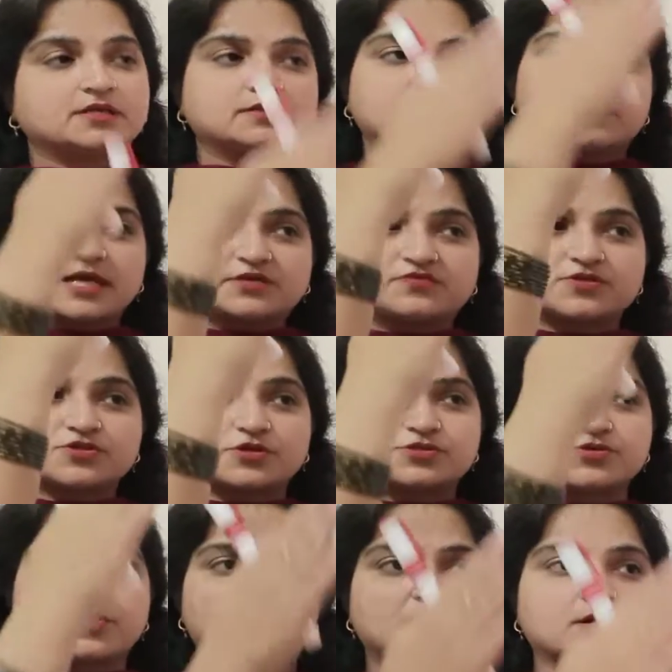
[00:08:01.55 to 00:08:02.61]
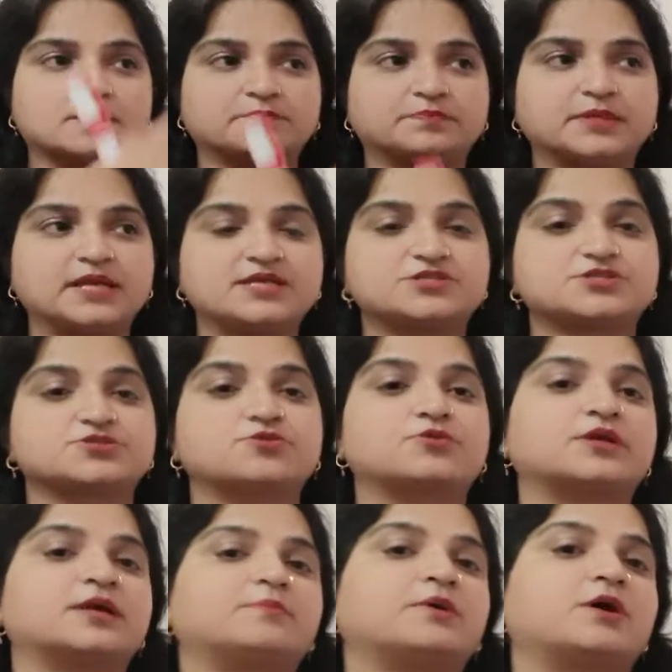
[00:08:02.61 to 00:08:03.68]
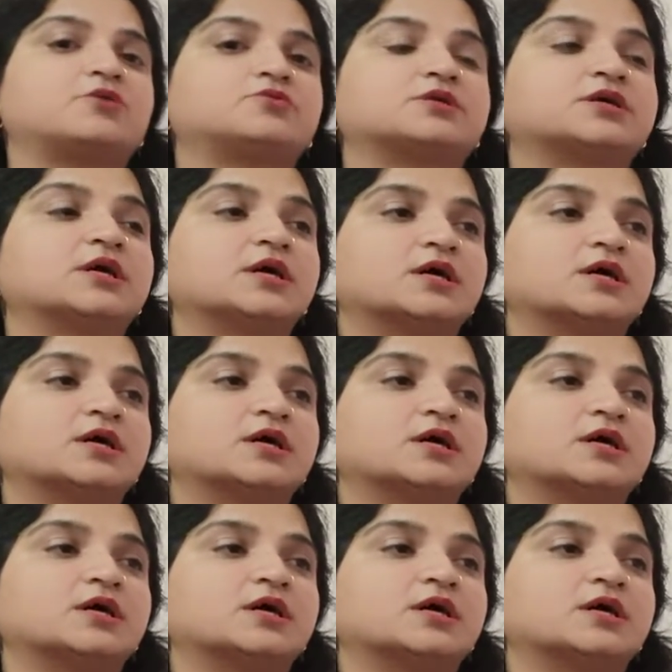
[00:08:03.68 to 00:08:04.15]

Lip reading: That was also a complete story about